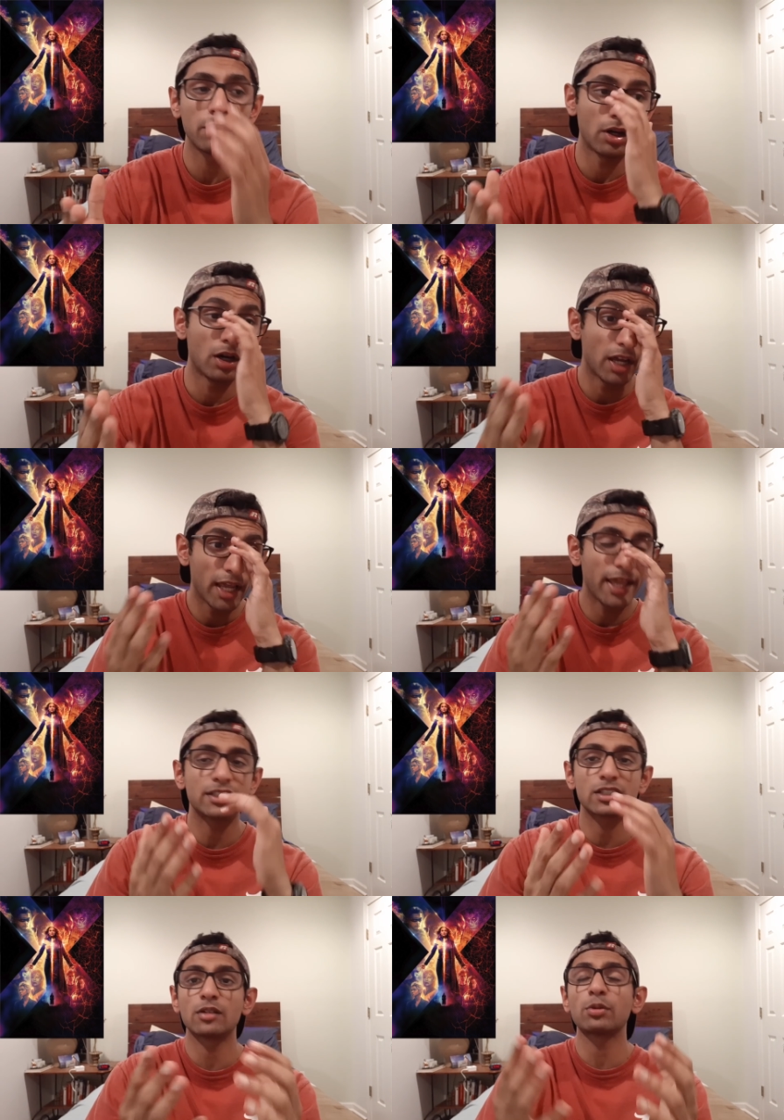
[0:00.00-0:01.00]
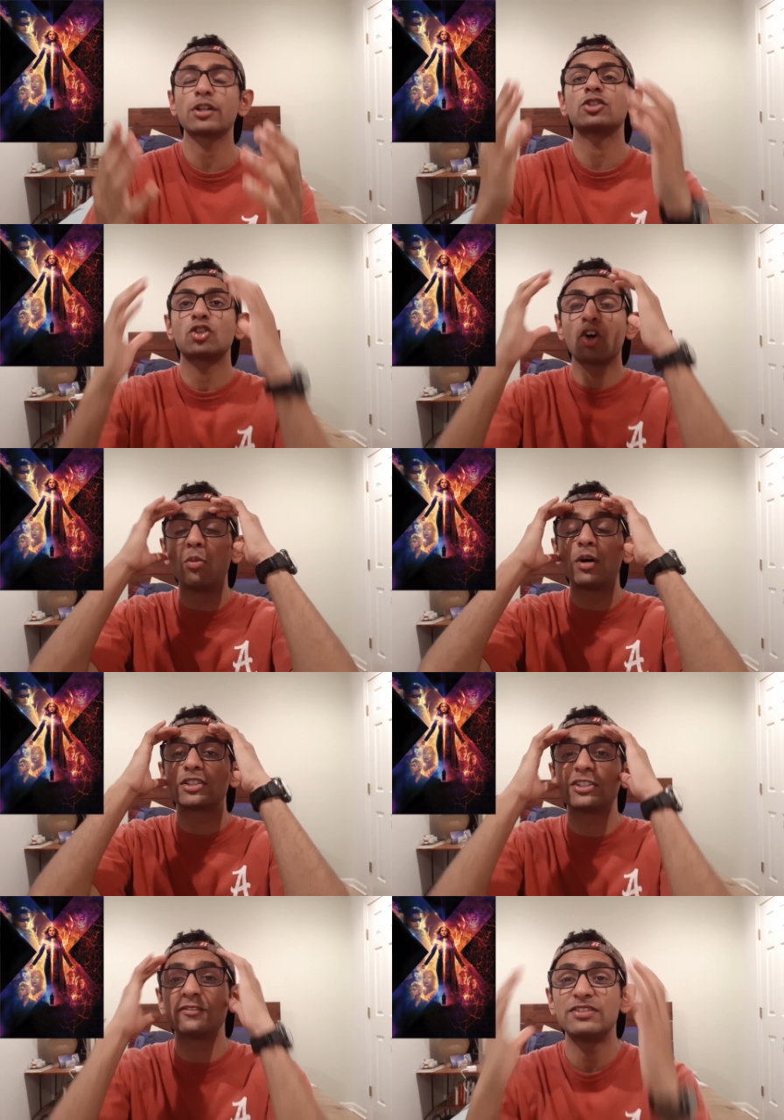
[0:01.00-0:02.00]
Uh, it's gonna bring so
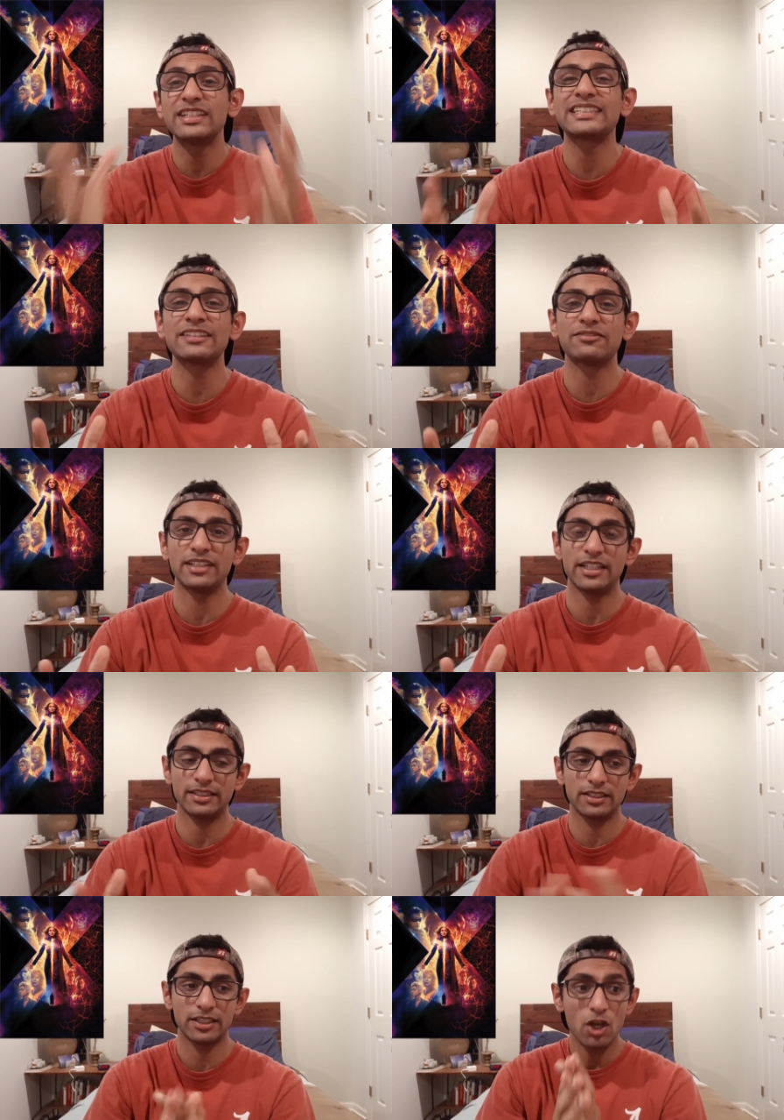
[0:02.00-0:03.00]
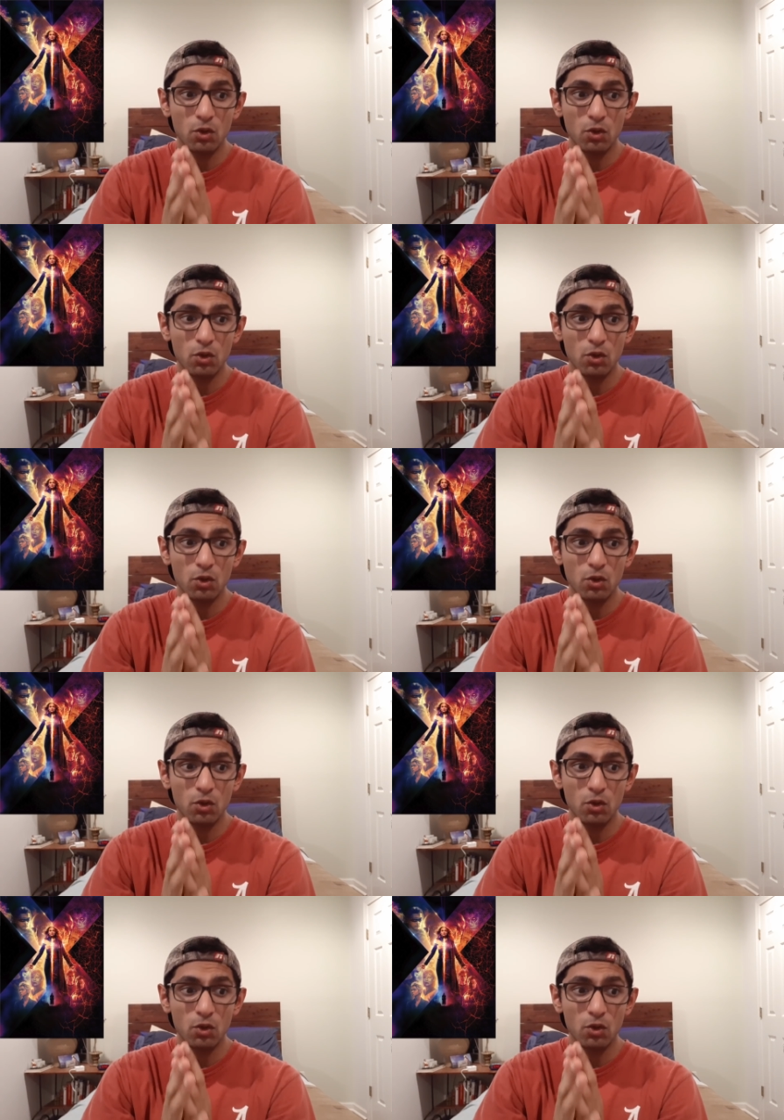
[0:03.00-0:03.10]
much divisiveness,